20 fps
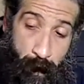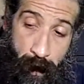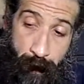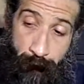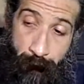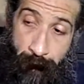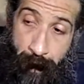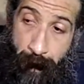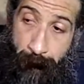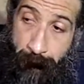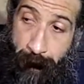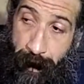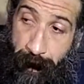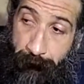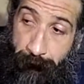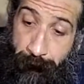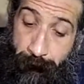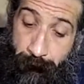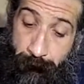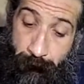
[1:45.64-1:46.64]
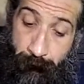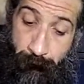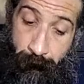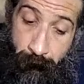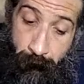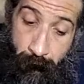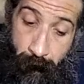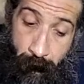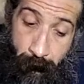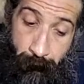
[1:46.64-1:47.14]
whatever that means,
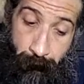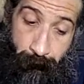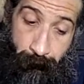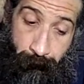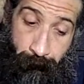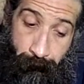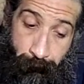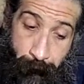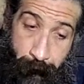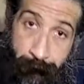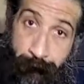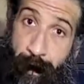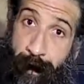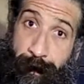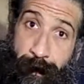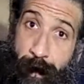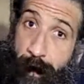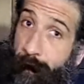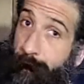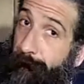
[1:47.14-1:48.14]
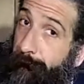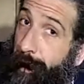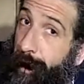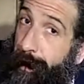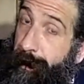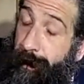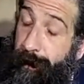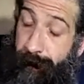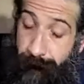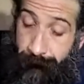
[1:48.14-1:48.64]
because I don't.
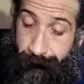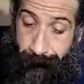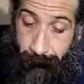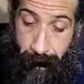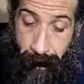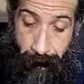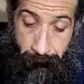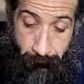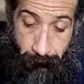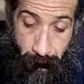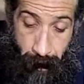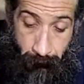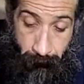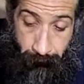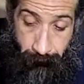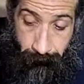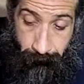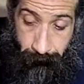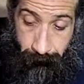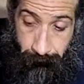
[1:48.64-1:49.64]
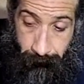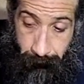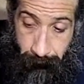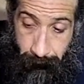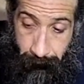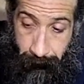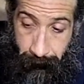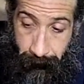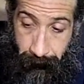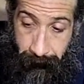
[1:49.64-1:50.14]
I don't know
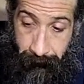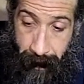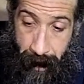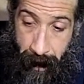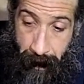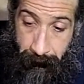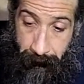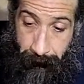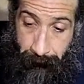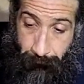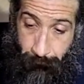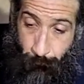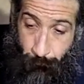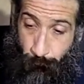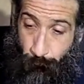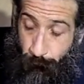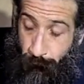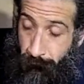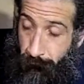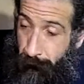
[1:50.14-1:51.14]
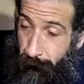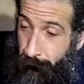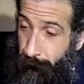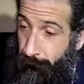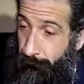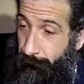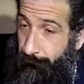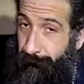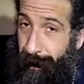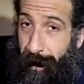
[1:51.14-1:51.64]
exactly. 2
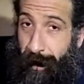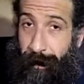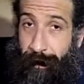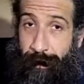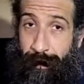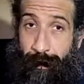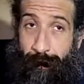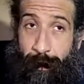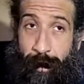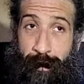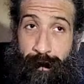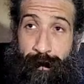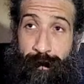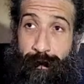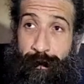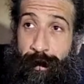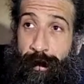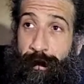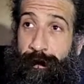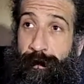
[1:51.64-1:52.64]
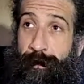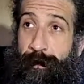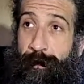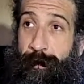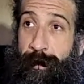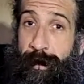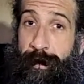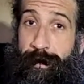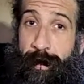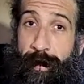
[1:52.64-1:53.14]
days, 2 months, 2 years,
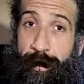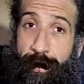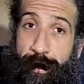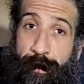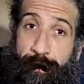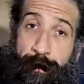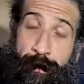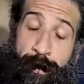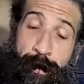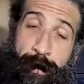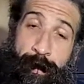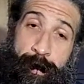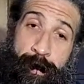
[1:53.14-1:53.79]
2 weeks, I don't know.